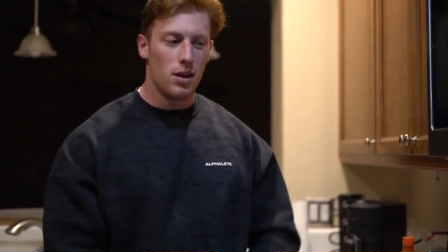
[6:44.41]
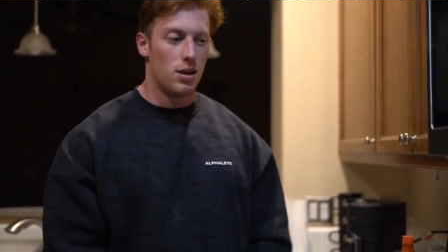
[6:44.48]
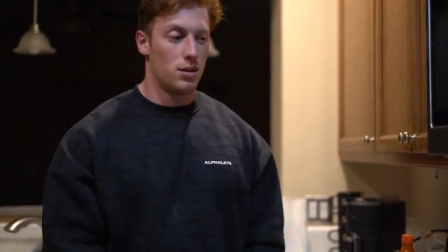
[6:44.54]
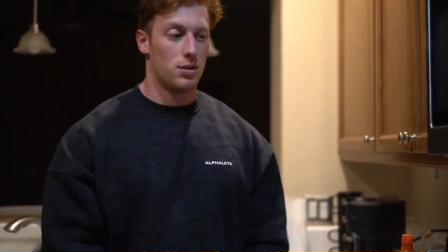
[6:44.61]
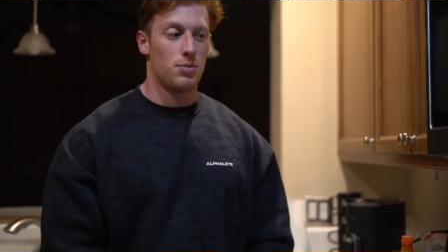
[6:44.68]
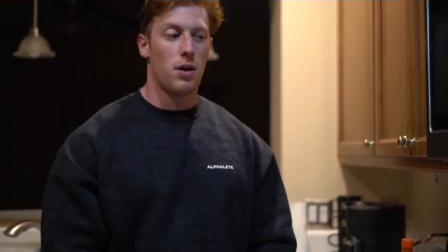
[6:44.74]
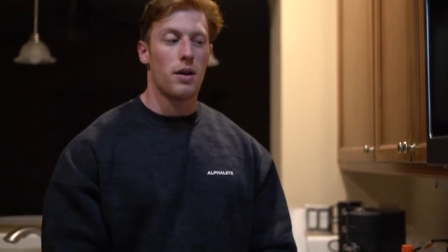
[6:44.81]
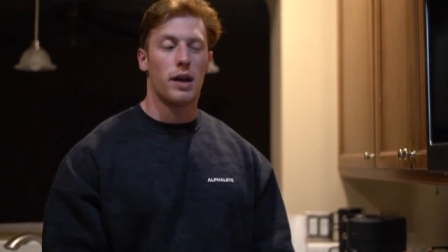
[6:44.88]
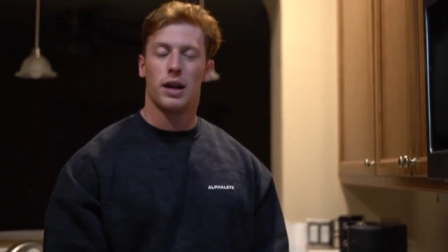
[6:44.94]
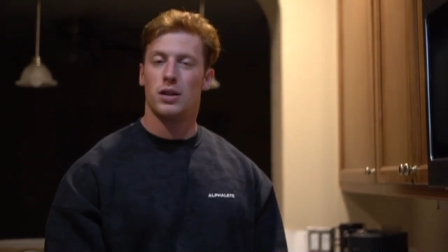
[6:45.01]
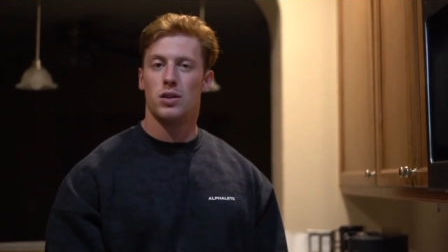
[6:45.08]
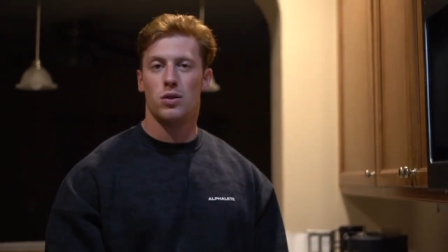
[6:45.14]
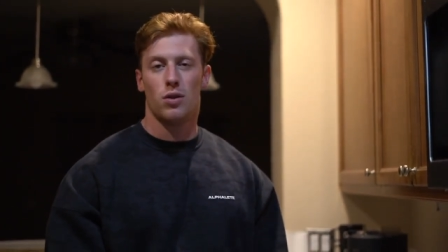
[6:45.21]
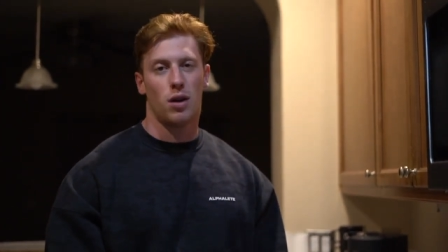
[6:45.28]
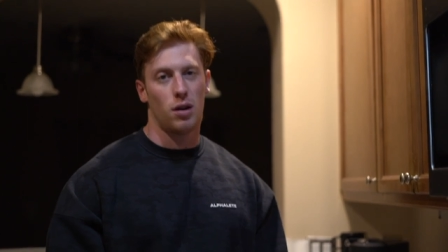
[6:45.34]
It's probably like
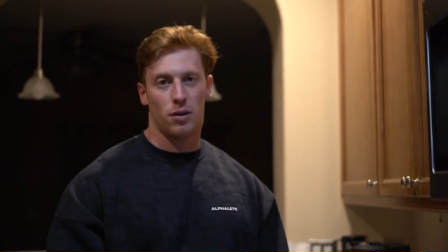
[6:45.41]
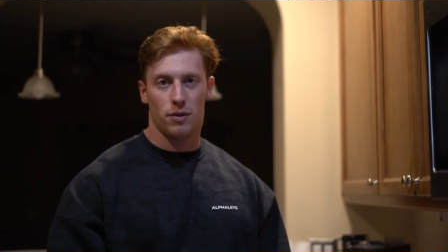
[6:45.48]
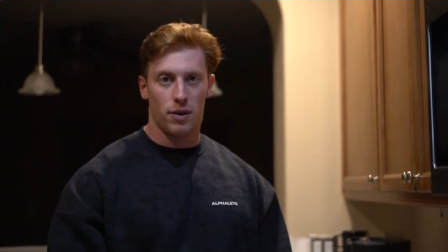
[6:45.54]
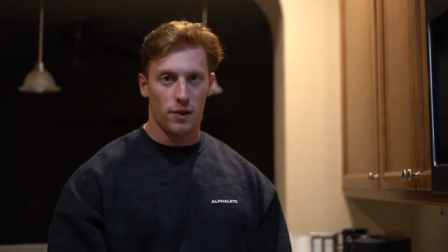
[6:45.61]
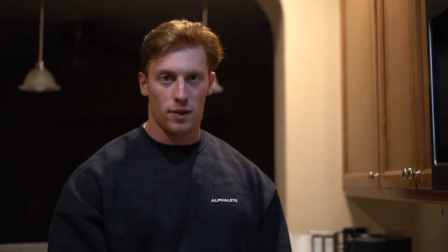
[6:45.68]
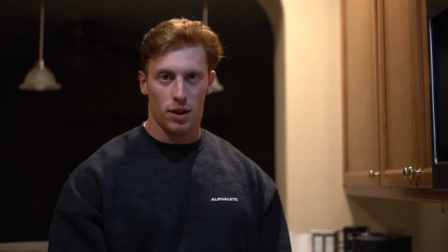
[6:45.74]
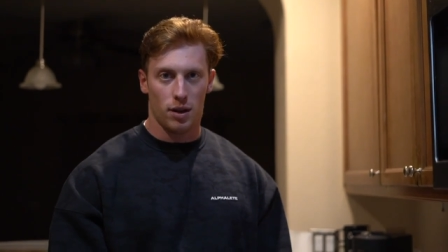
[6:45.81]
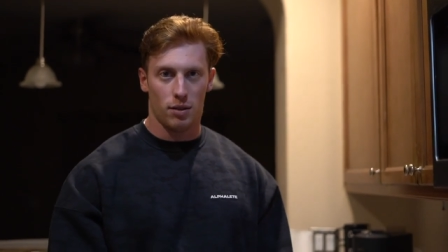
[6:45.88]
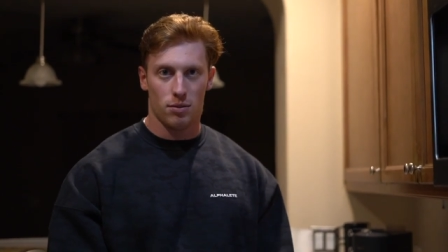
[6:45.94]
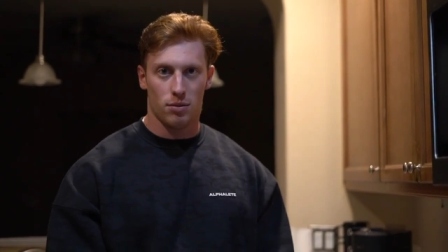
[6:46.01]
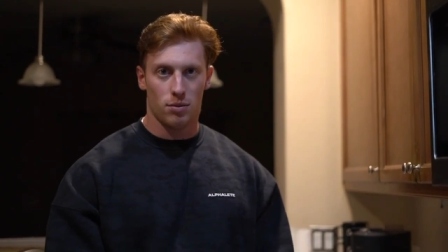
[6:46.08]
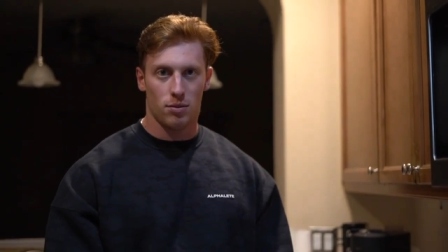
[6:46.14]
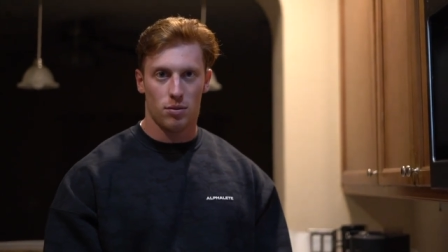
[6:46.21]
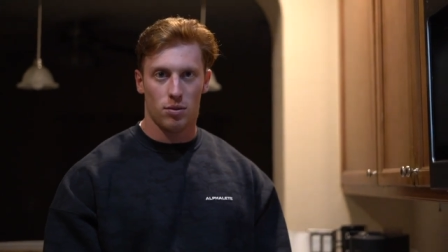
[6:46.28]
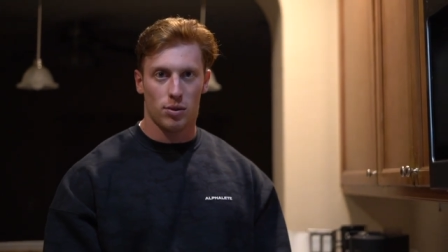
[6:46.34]
250
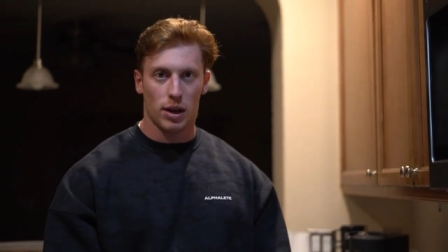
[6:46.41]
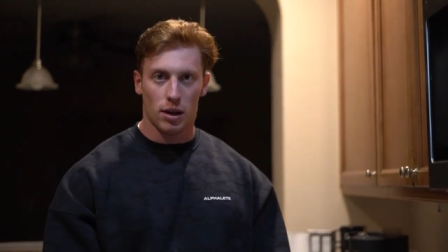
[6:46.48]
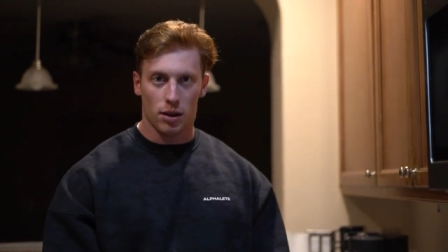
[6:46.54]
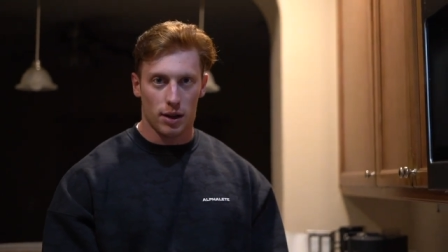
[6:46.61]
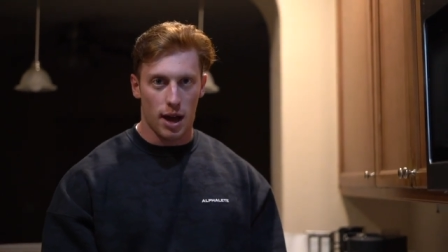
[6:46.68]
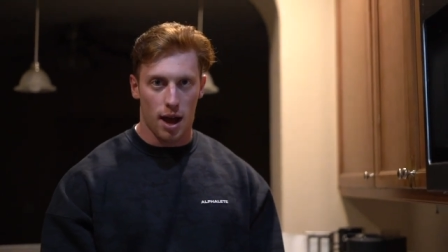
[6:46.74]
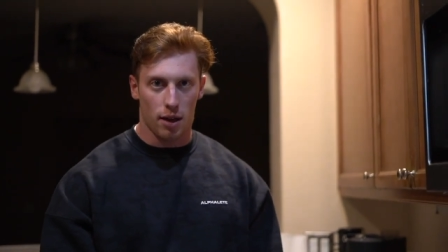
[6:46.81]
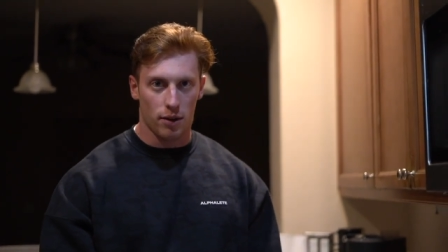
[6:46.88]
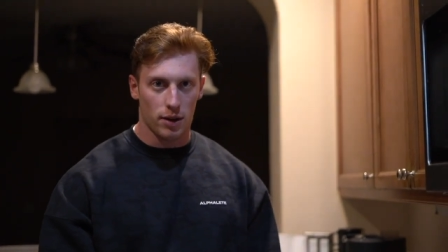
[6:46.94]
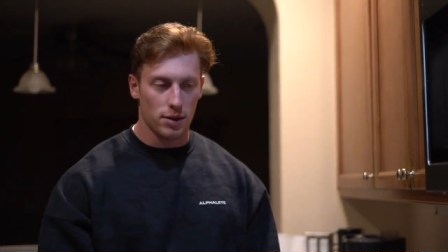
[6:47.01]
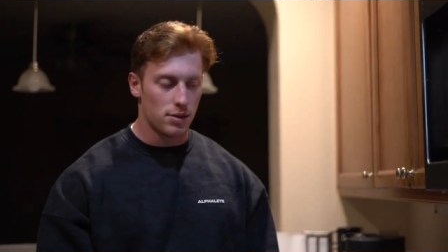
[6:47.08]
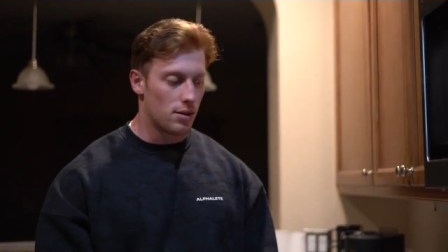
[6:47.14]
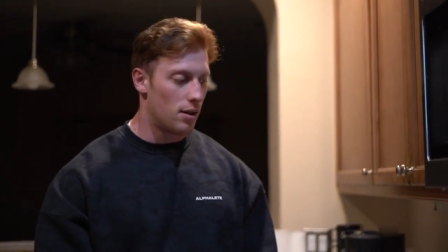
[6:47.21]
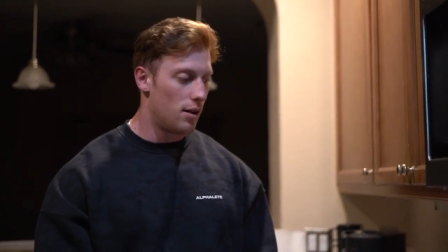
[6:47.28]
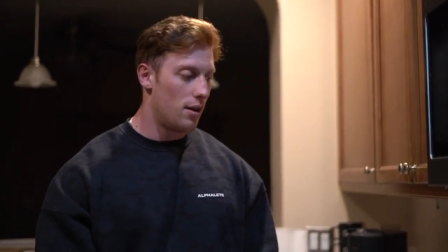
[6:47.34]
300
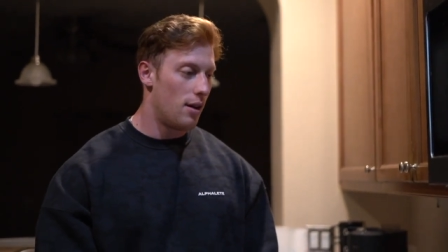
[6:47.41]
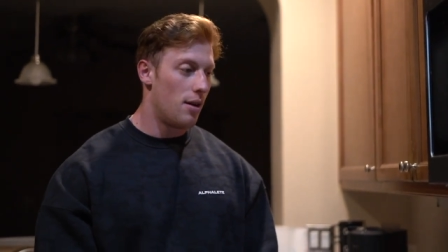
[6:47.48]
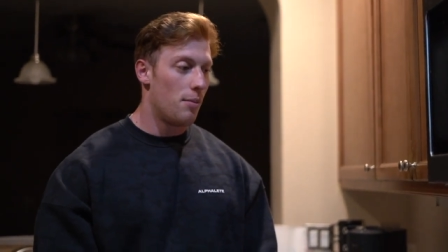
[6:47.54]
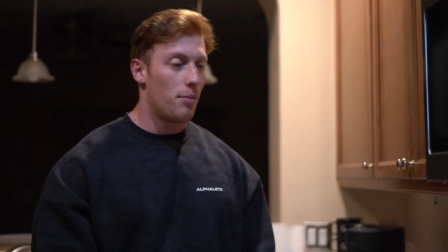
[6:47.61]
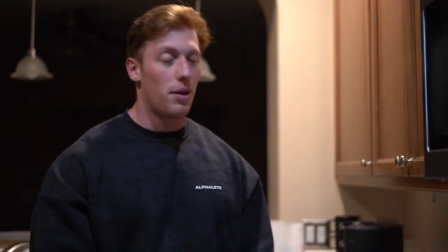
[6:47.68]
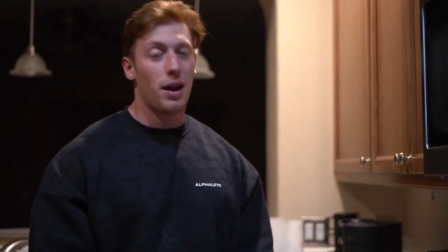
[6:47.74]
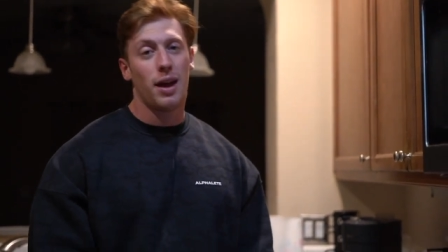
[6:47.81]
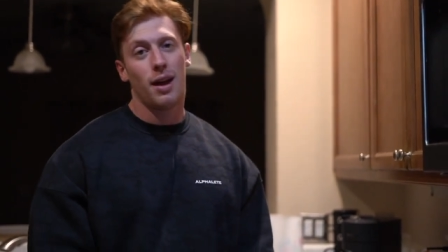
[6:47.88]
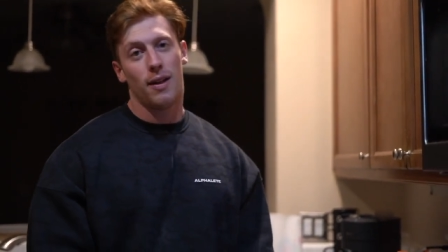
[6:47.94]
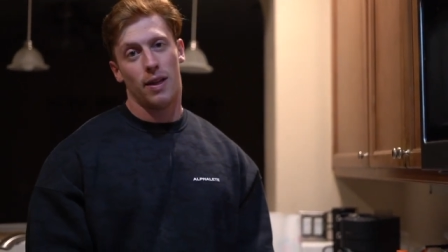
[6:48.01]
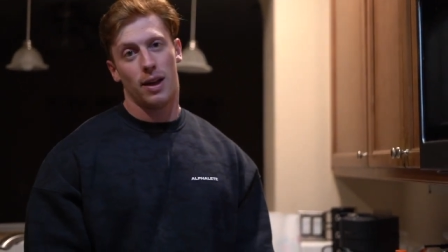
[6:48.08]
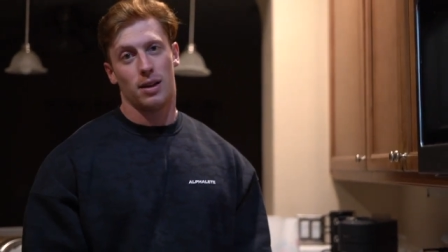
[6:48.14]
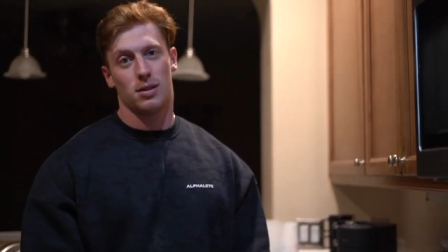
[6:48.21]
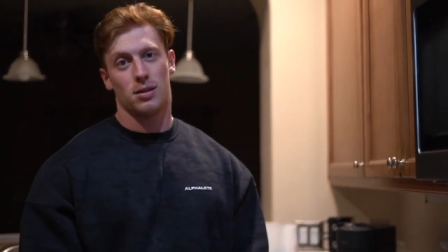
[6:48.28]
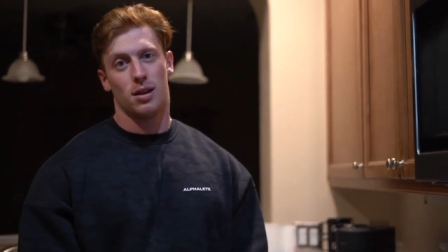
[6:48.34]
calories, but I hit
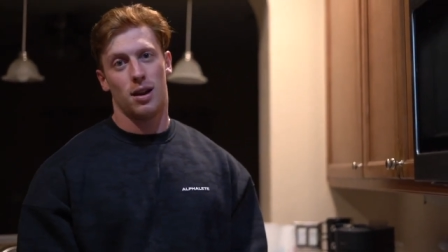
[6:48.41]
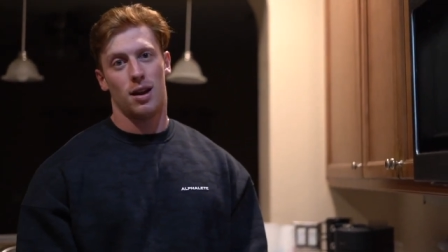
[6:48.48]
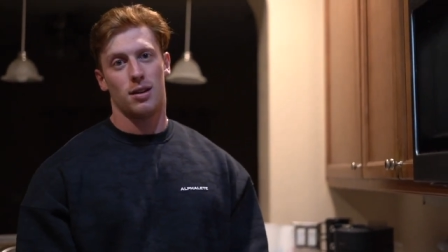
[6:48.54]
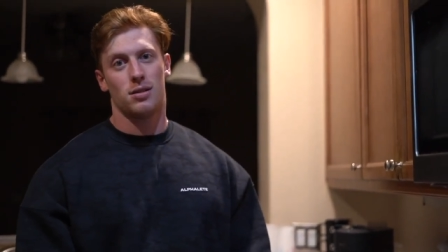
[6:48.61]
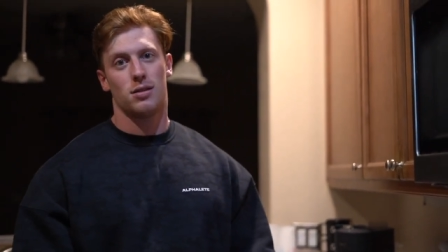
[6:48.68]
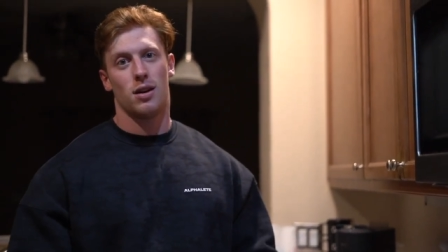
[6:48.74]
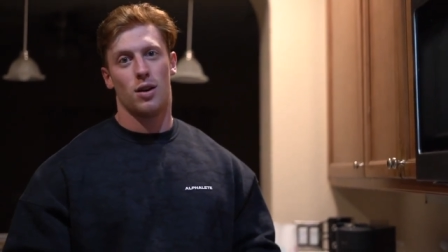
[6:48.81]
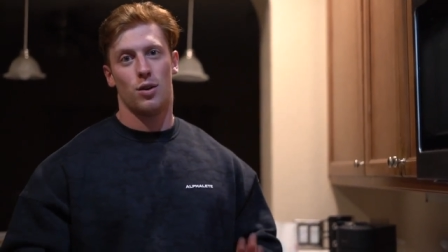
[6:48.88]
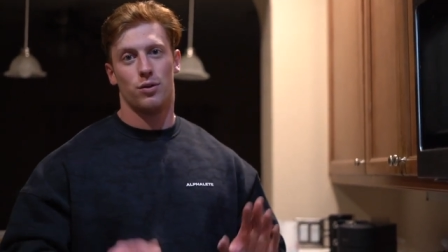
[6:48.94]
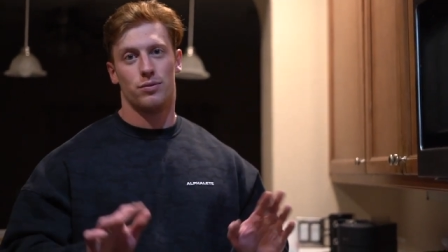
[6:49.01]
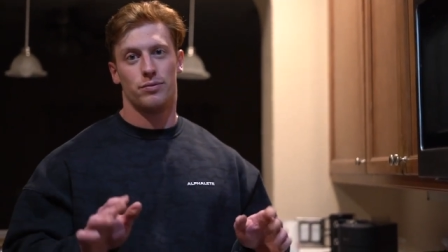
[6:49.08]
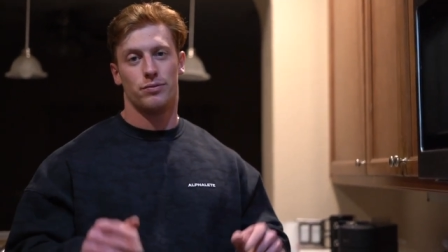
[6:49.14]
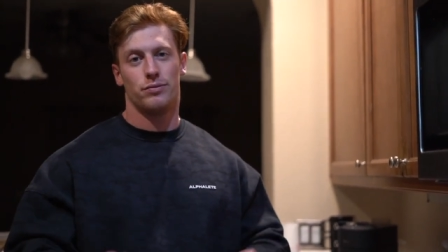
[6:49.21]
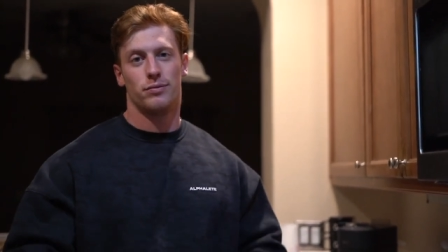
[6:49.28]
legs today, so